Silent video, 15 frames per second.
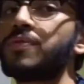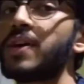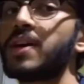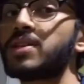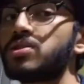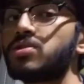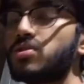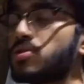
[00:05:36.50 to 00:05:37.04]
of
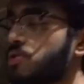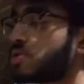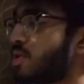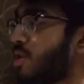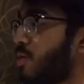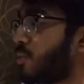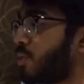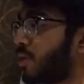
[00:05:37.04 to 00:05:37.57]
esters,
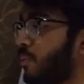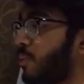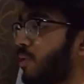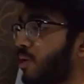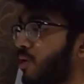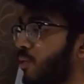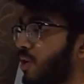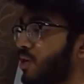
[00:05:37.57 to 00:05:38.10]
where we're
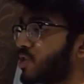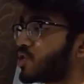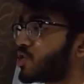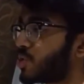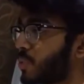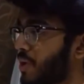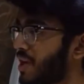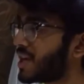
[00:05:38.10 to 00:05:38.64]
going to
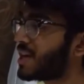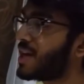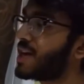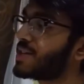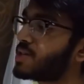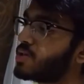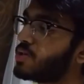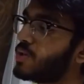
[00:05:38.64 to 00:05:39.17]
treat an
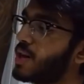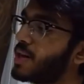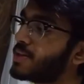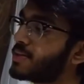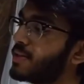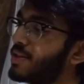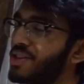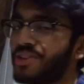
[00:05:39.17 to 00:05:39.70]
ester
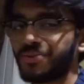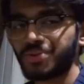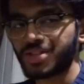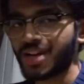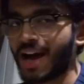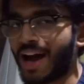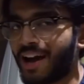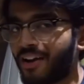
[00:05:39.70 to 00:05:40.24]
as a new
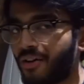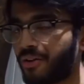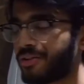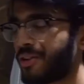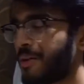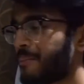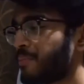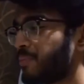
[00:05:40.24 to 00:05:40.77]
child
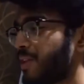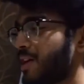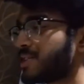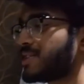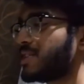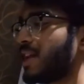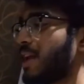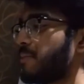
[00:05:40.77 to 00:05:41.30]

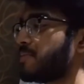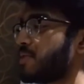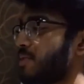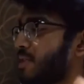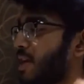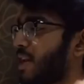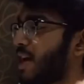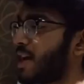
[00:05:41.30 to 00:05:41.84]
that's named,
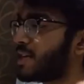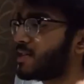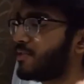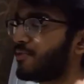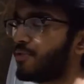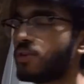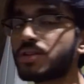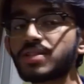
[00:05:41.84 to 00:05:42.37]
that has a
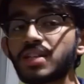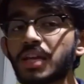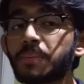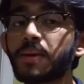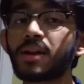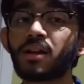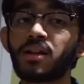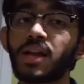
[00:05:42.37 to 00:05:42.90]
first name
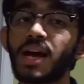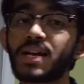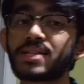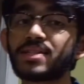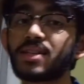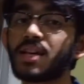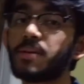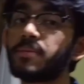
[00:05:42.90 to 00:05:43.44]
and a last
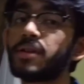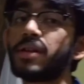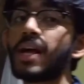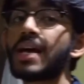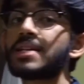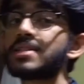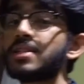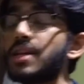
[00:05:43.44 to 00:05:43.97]
name, the last